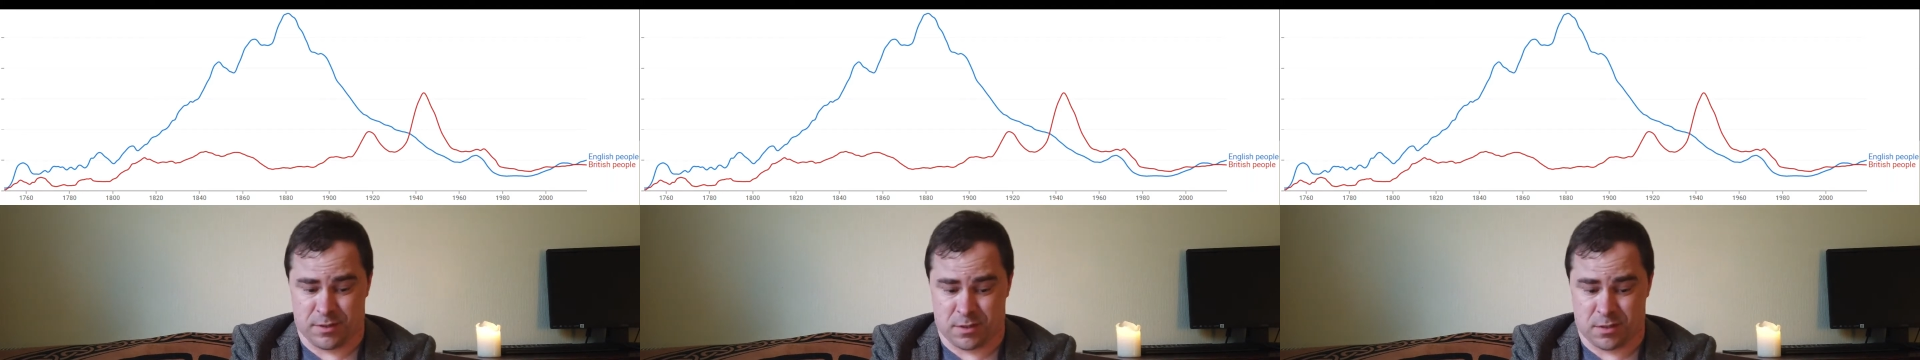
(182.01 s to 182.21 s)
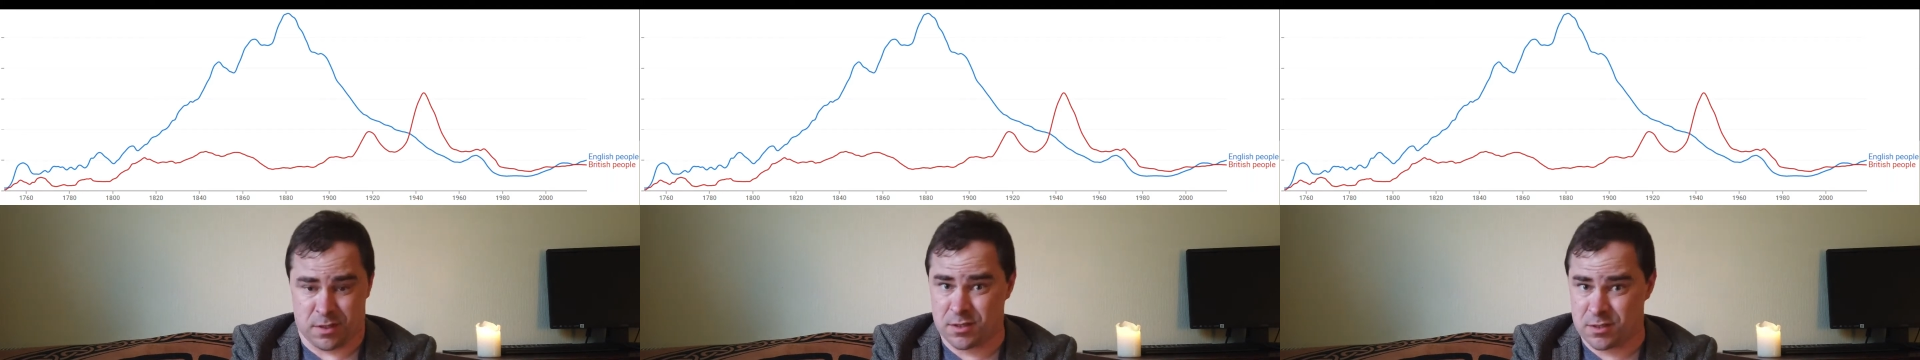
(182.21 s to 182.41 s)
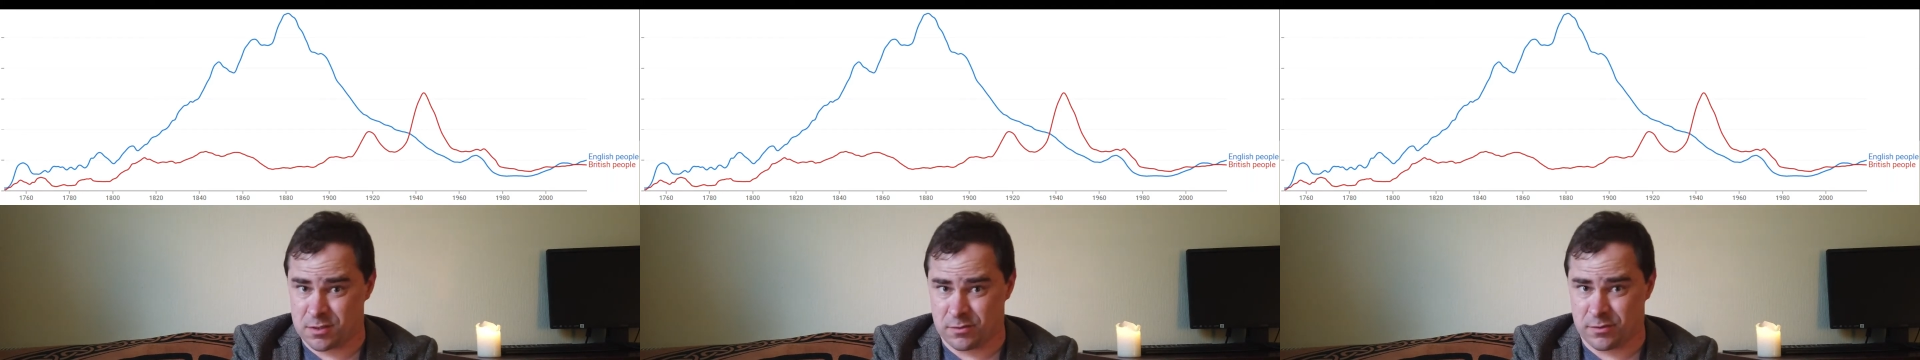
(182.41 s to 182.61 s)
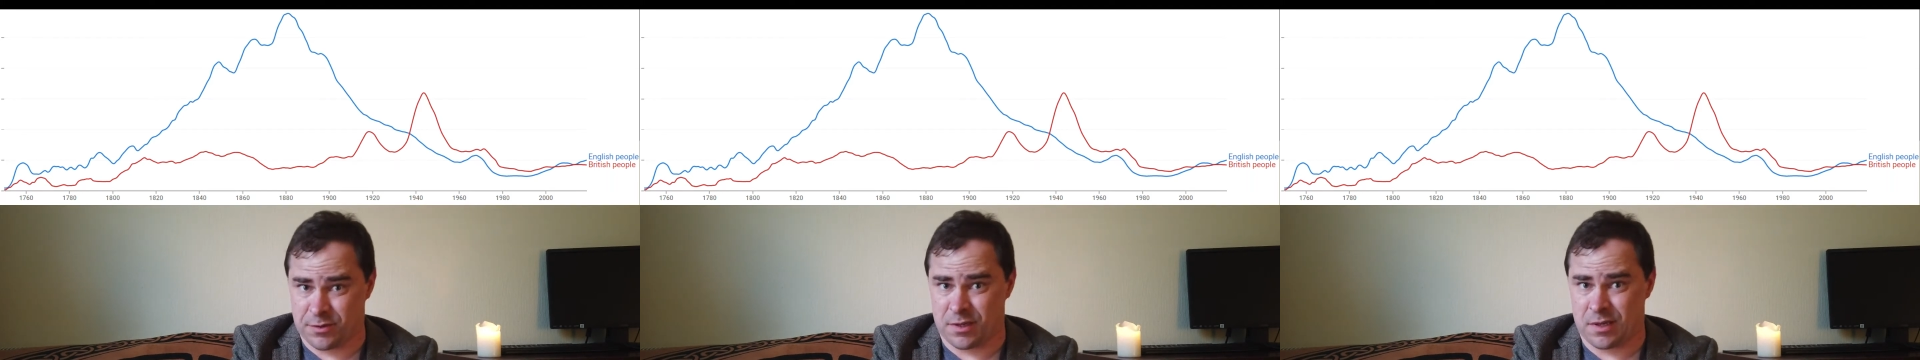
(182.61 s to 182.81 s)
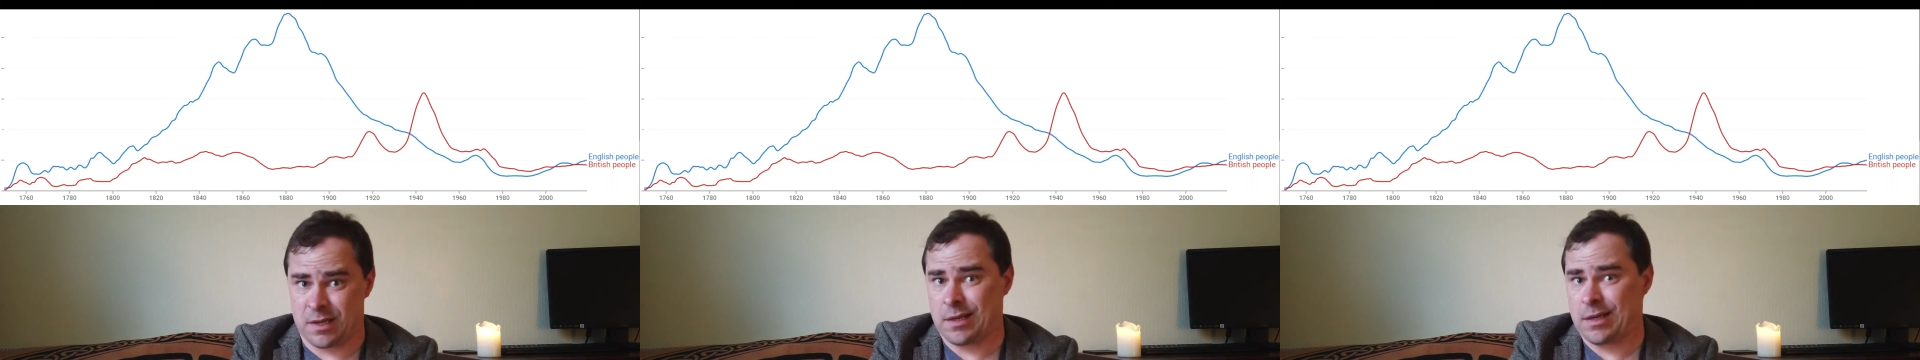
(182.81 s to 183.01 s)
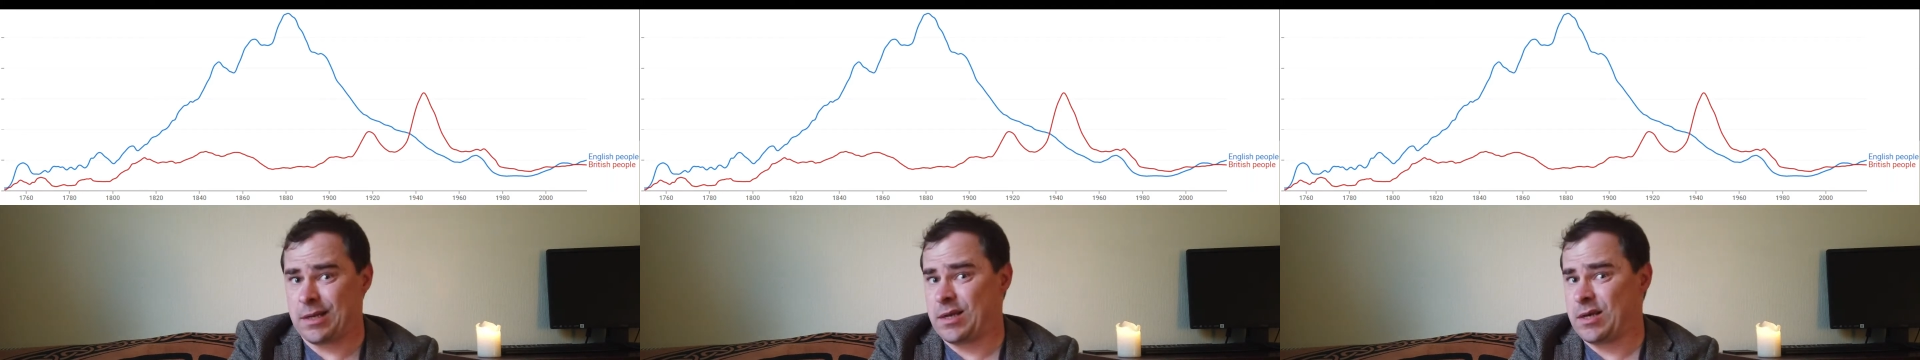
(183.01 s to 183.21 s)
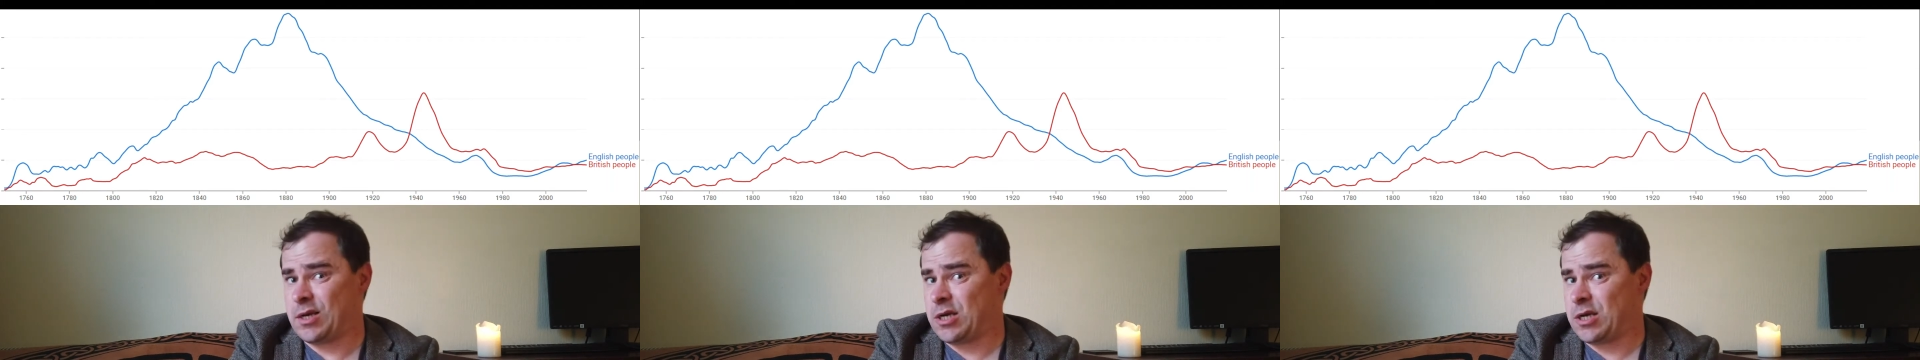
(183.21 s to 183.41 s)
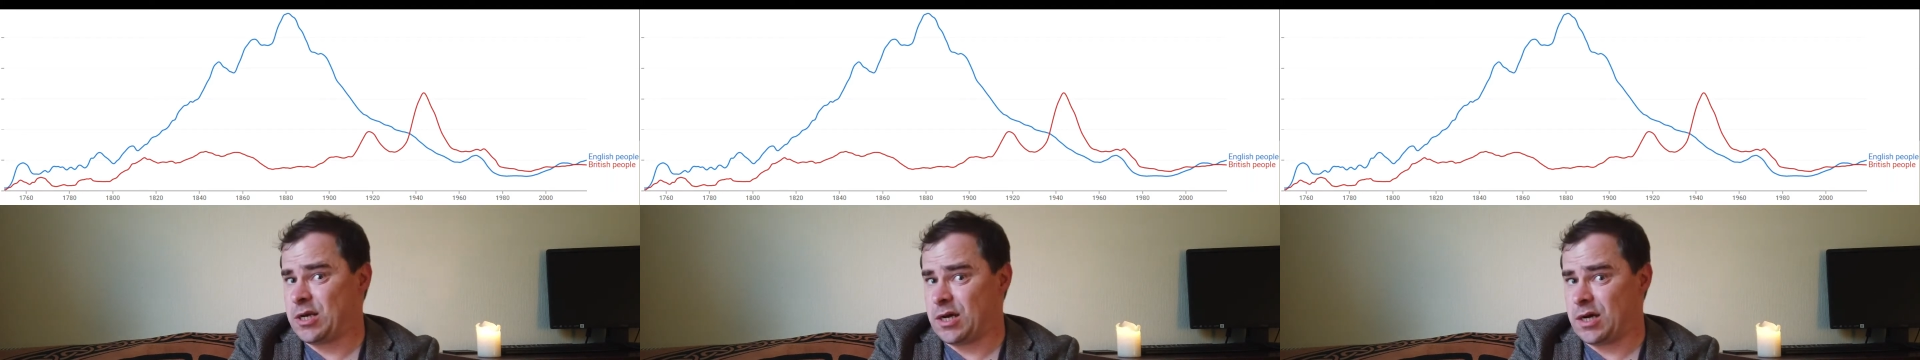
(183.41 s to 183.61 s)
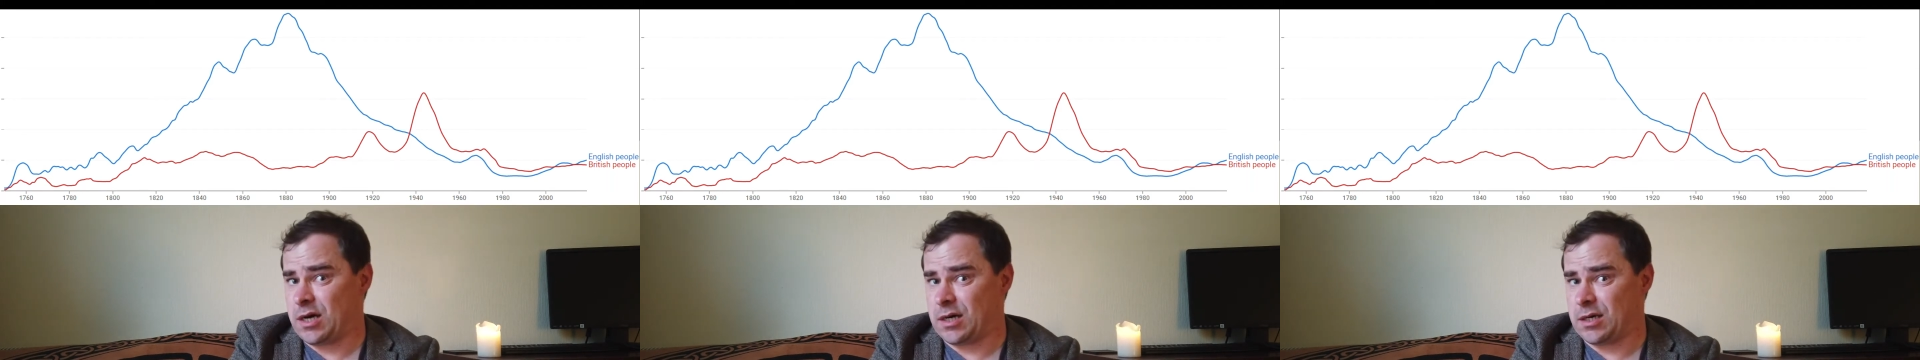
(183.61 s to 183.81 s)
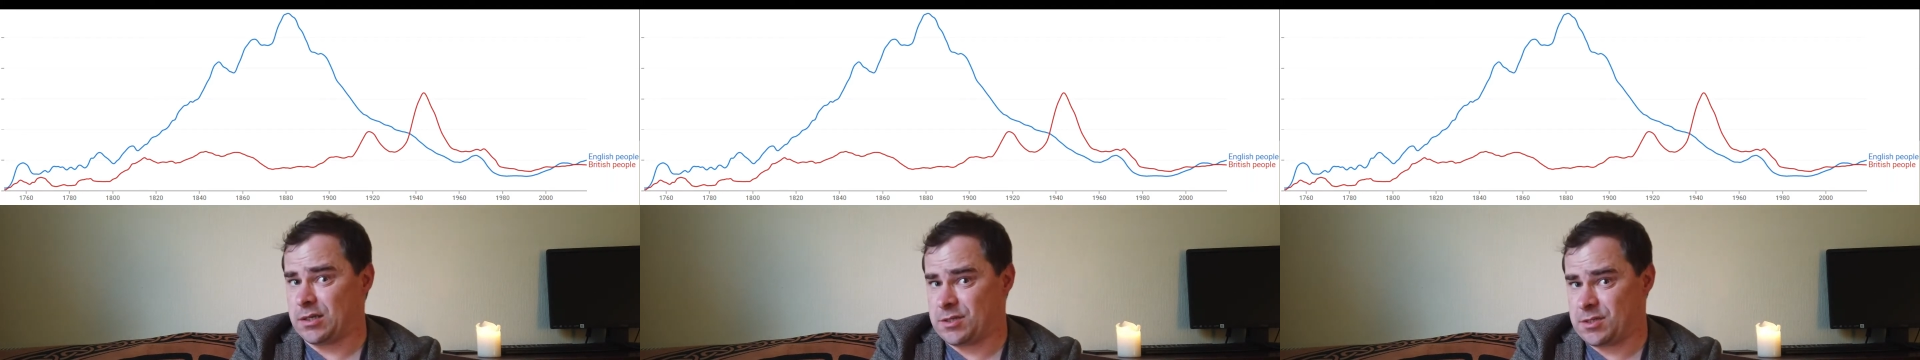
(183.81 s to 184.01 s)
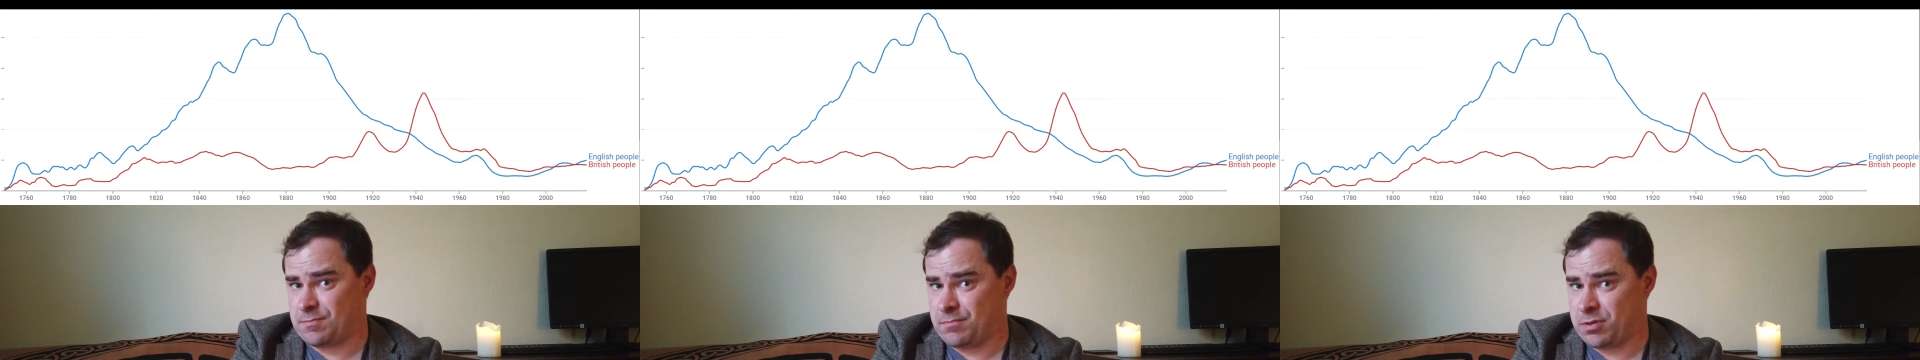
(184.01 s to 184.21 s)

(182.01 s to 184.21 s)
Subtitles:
its history, its